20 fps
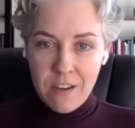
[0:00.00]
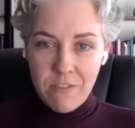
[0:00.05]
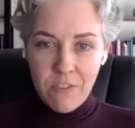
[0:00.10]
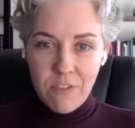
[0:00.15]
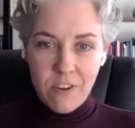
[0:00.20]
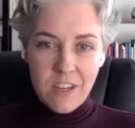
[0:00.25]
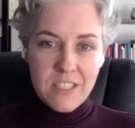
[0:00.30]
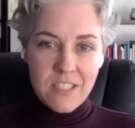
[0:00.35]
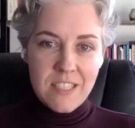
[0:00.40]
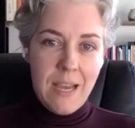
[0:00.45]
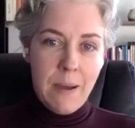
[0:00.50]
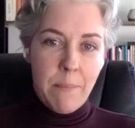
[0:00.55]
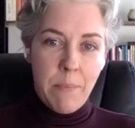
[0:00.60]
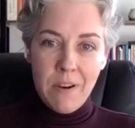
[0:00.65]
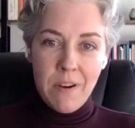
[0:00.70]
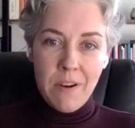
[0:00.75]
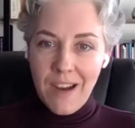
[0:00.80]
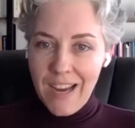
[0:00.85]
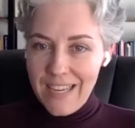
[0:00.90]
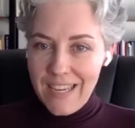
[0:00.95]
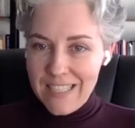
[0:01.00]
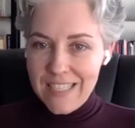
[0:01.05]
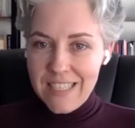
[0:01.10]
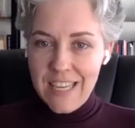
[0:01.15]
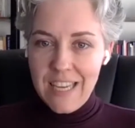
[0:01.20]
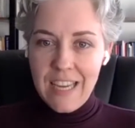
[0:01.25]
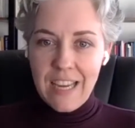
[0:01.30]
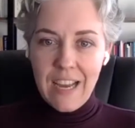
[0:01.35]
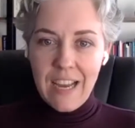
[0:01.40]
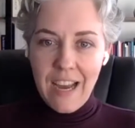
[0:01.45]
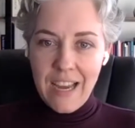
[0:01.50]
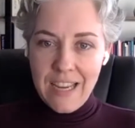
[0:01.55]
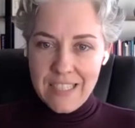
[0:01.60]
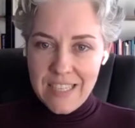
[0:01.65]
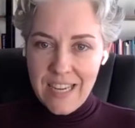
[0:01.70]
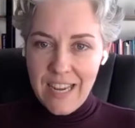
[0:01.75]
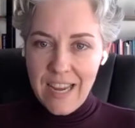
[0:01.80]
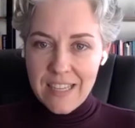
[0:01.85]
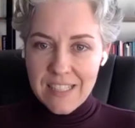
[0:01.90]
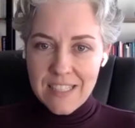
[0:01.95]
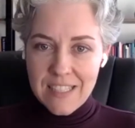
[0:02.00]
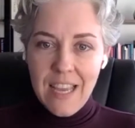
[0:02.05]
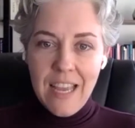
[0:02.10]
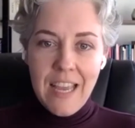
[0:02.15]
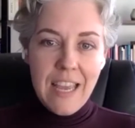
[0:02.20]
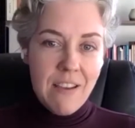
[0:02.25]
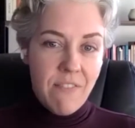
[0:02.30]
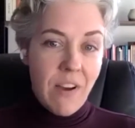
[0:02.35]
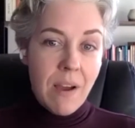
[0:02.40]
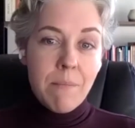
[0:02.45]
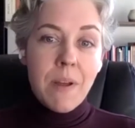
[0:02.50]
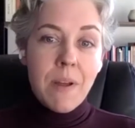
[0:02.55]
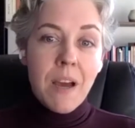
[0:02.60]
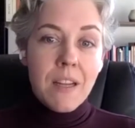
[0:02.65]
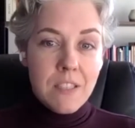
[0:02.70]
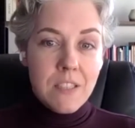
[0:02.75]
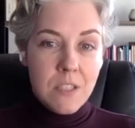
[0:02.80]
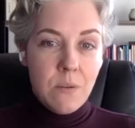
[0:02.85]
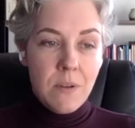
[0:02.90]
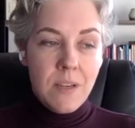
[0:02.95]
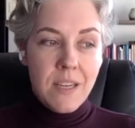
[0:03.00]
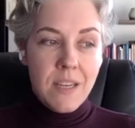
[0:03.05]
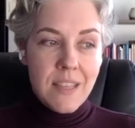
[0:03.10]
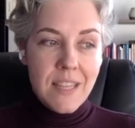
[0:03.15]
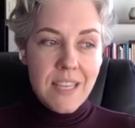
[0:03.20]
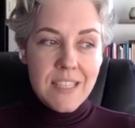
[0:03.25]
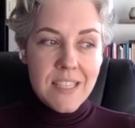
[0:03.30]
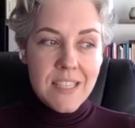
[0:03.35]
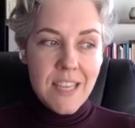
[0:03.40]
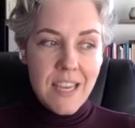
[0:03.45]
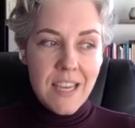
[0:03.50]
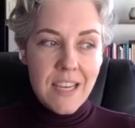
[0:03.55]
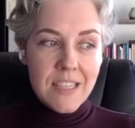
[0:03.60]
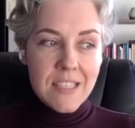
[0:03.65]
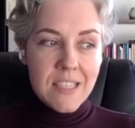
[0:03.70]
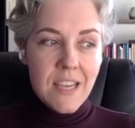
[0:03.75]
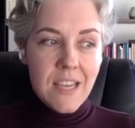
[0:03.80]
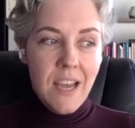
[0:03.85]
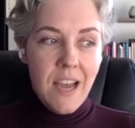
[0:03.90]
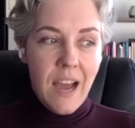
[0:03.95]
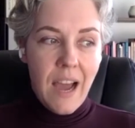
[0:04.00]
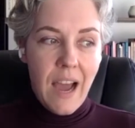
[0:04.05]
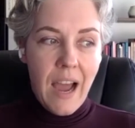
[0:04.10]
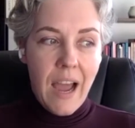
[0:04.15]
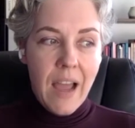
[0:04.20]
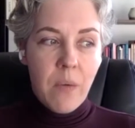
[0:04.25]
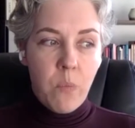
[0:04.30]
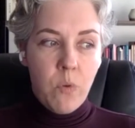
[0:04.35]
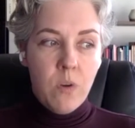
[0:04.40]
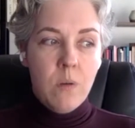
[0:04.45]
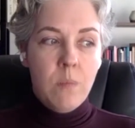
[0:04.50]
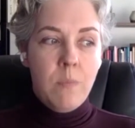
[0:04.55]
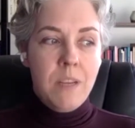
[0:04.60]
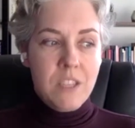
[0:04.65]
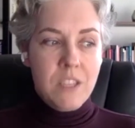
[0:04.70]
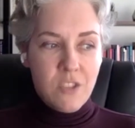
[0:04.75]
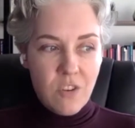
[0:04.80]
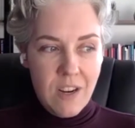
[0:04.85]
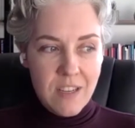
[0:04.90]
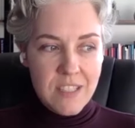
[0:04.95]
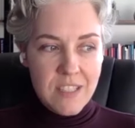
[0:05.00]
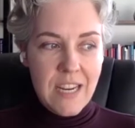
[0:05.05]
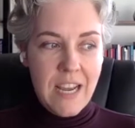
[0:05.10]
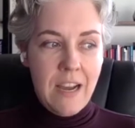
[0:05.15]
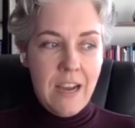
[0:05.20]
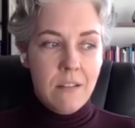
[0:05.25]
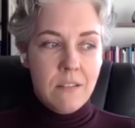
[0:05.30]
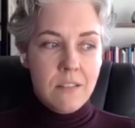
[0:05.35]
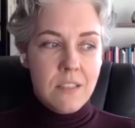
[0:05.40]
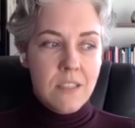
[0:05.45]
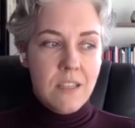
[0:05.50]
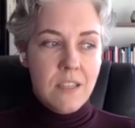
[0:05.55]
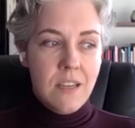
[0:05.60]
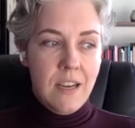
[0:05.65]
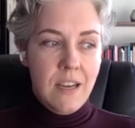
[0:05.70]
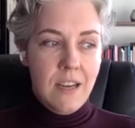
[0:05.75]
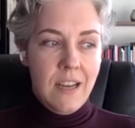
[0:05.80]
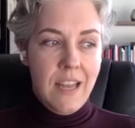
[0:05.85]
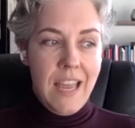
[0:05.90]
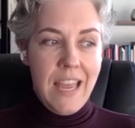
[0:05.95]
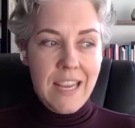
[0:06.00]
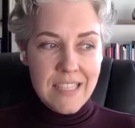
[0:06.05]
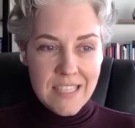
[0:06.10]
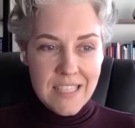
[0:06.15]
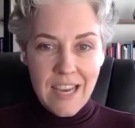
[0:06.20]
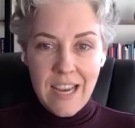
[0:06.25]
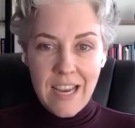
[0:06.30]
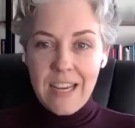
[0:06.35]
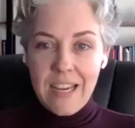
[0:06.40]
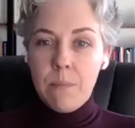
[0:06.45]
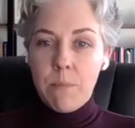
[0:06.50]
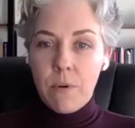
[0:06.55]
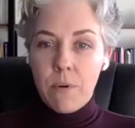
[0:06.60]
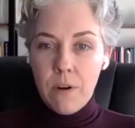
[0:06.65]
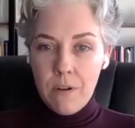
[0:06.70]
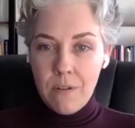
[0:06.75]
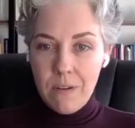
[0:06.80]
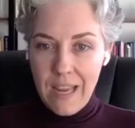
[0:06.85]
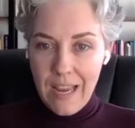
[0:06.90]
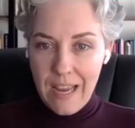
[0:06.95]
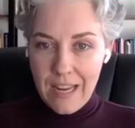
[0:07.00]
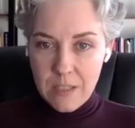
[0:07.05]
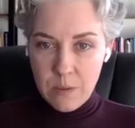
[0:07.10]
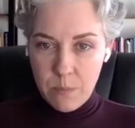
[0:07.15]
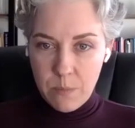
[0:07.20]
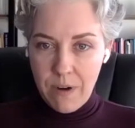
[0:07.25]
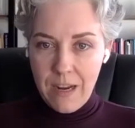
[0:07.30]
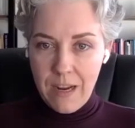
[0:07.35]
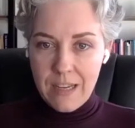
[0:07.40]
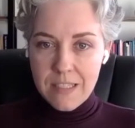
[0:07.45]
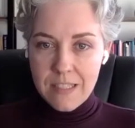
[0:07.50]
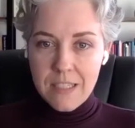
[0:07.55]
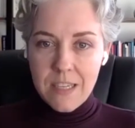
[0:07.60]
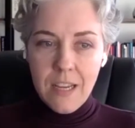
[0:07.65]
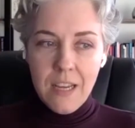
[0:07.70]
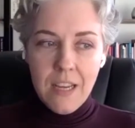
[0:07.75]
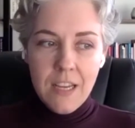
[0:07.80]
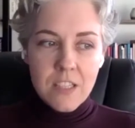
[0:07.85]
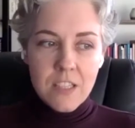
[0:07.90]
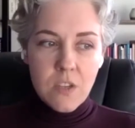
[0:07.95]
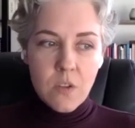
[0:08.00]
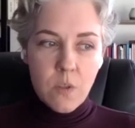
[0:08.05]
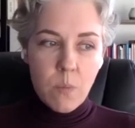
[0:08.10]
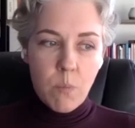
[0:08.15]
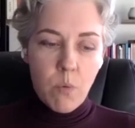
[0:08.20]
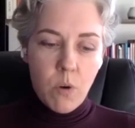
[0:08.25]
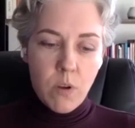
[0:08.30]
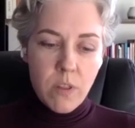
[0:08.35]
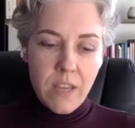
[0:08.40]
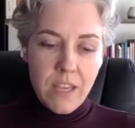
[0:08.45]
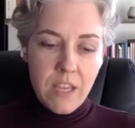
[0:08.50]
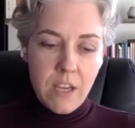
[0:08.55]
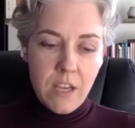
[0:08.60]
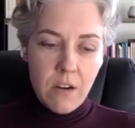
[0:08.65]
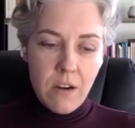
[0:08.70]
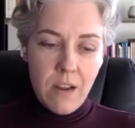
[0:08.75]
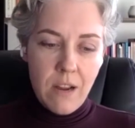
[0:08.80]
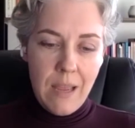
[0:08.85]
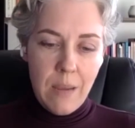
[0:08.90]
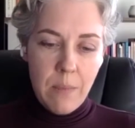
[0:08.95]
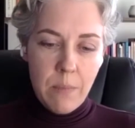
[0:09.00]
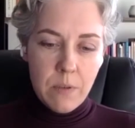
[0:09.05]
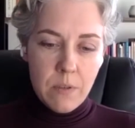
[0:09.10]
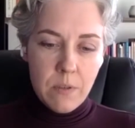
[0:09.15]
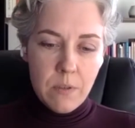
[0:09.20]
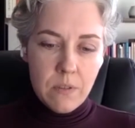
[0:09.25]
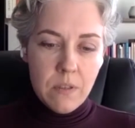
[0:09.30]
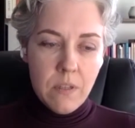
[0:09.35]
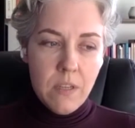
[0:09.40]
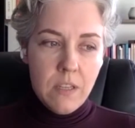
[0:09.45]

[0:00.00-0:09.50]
for example, I sing, I dance. If I'm not doing these things, I will be stressed out, uh, anxiety prone, and depressed. So the more that you're able